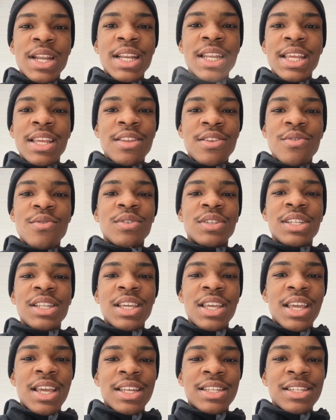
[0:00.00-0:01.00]
it
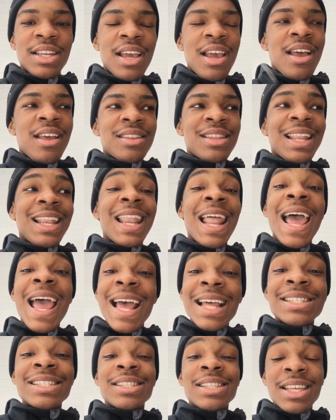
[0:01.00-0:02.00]
usually is, the
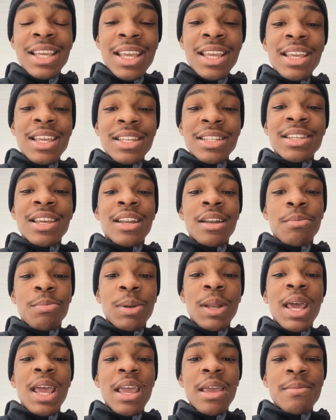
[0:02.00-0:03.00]
last thing he's gonna
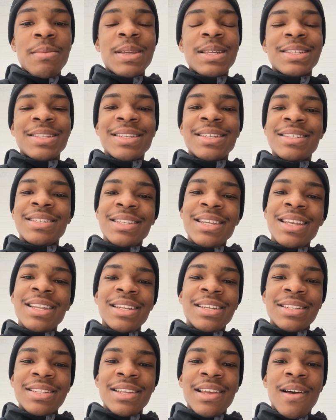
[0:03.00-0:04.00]
blame is the seed
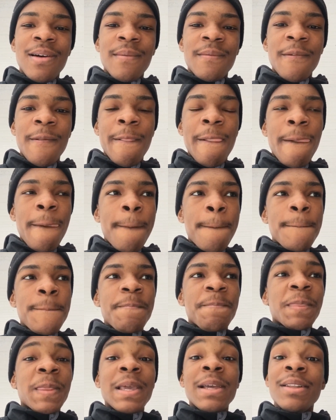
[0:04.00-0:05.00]
itself.
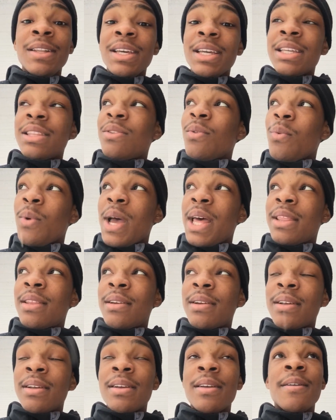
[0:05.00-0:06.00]
He'll look at the
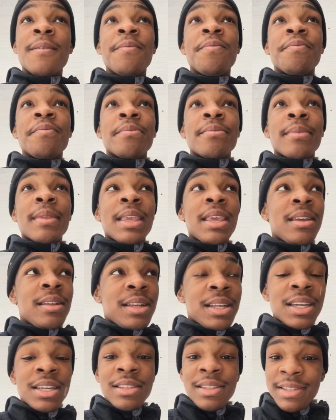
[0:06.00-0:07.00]
weather, he'll
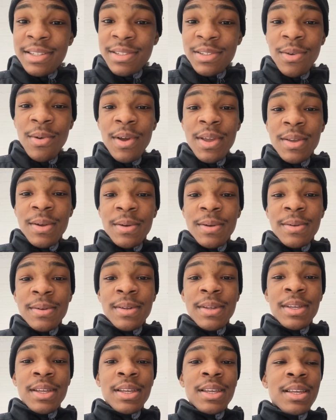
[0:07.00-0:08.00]
look at the soil,
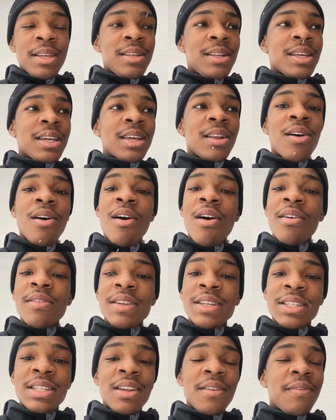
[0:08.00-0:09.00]
he'll look at all
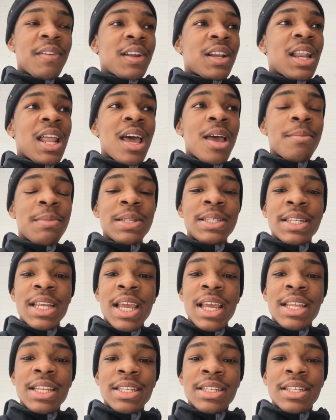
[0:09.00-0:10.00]
these different climate
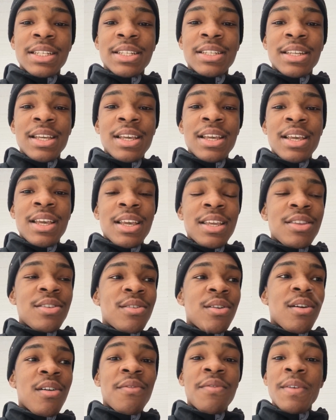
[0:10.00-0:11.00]
changes. You
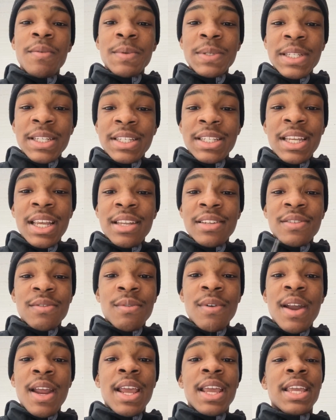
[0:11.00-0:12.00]
know, if it was intense
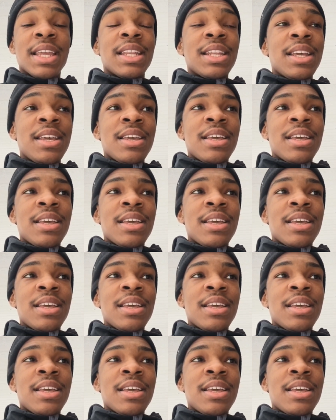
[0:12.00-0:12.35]
rain,